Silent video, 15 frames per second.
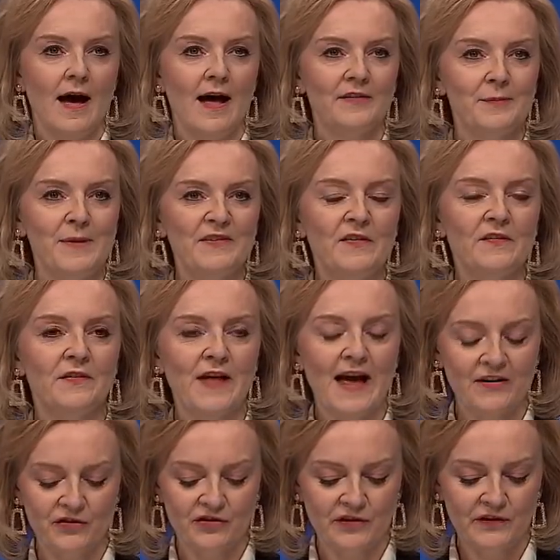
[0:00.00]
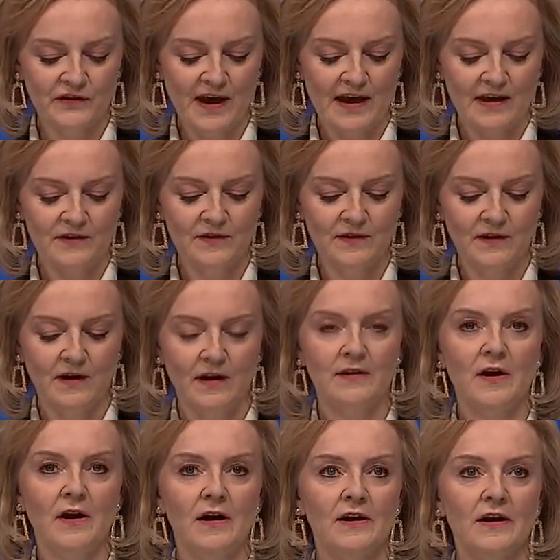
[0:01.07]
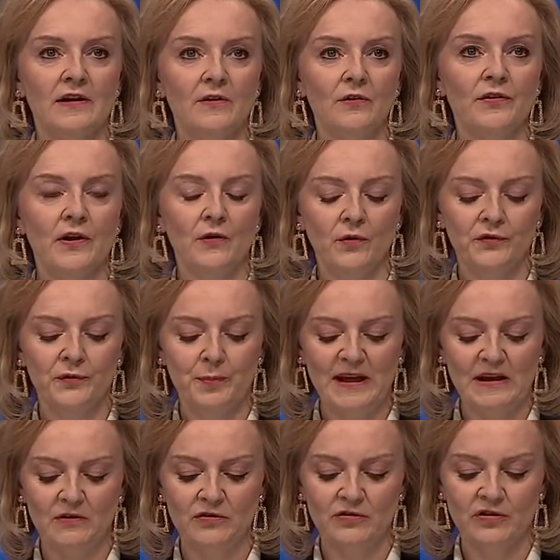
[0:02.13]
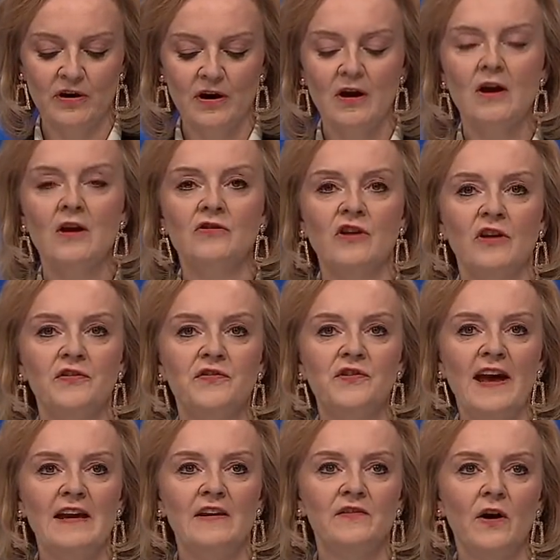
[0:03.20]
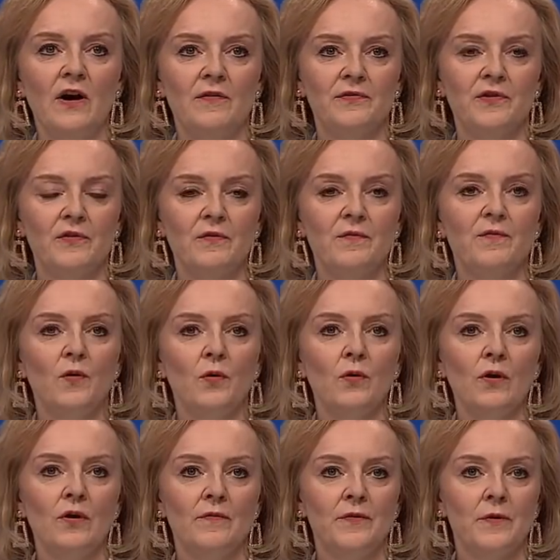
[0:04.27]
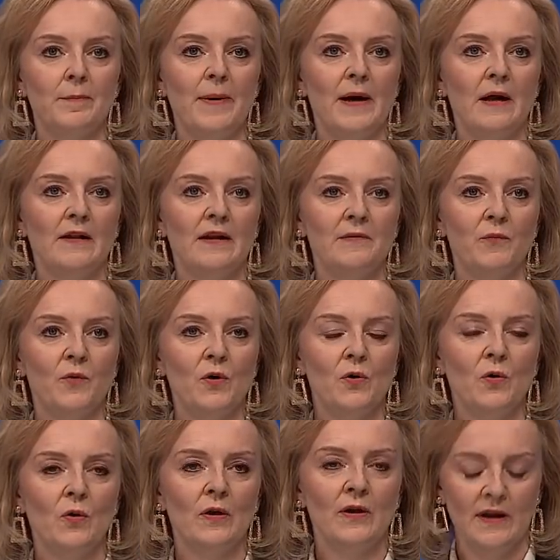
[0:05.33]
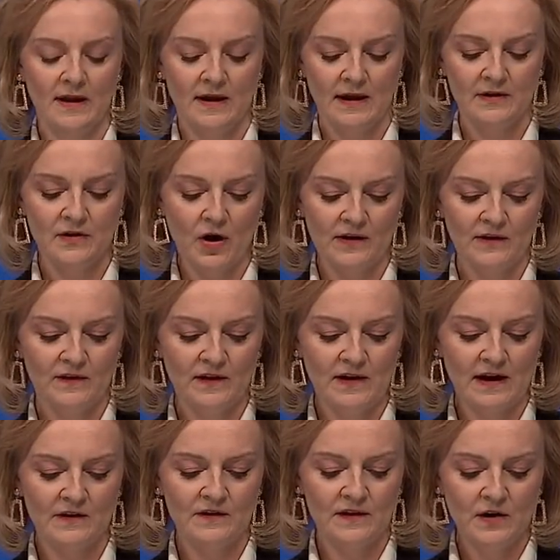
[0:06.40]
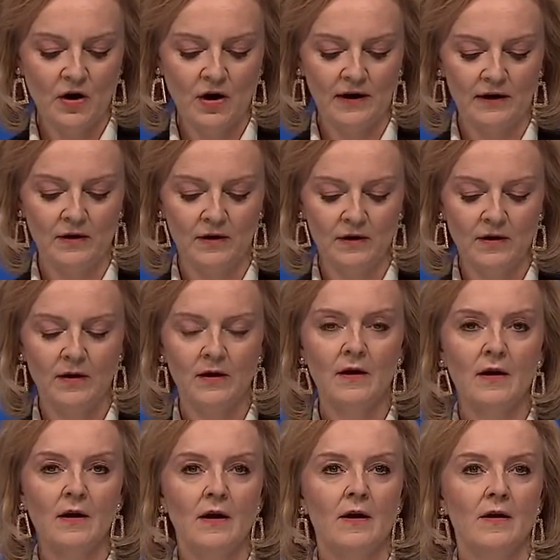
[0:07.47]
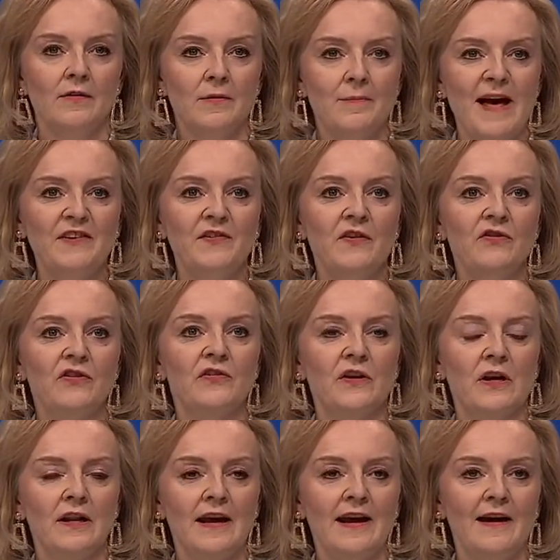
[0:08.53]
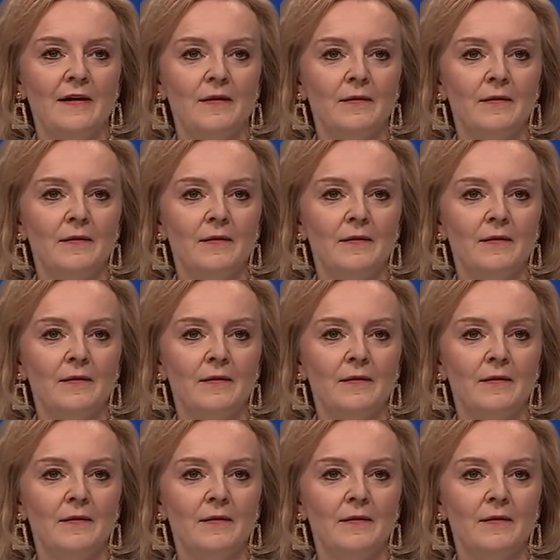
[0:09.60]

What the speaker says: As Mrs. Thatcher said in her Guildhall speech just days after the fall of the Berlin Wall in 1989, the message is clear.